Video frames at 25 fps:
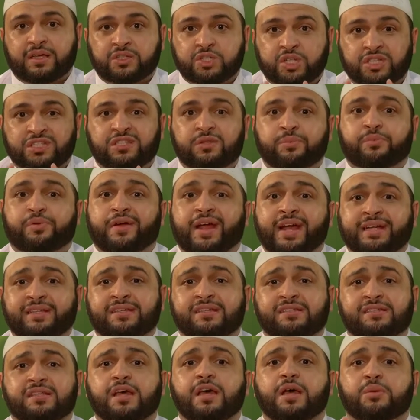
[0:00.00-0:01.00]
Just to
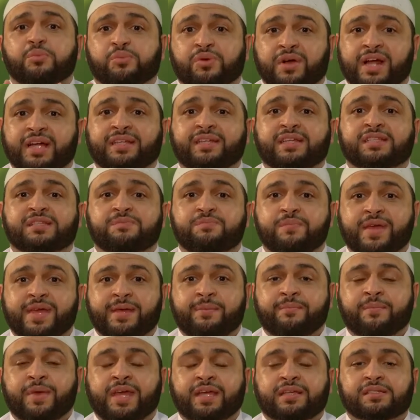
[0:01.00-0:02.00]
practice, practice
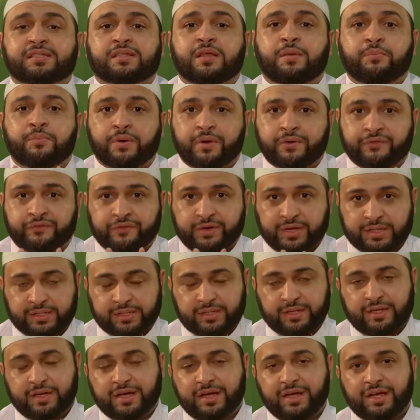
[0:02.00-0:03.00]
make, makes
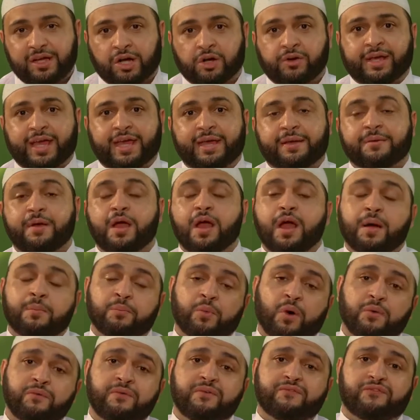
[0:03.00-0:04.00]
perfect. Okay,
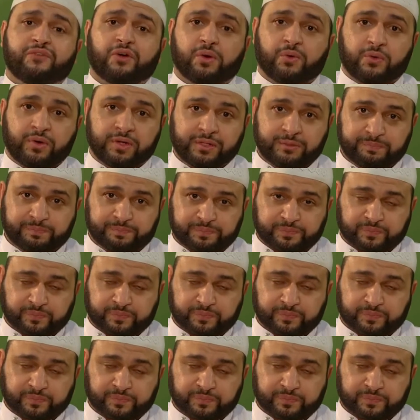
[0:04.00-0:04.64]
moving forward.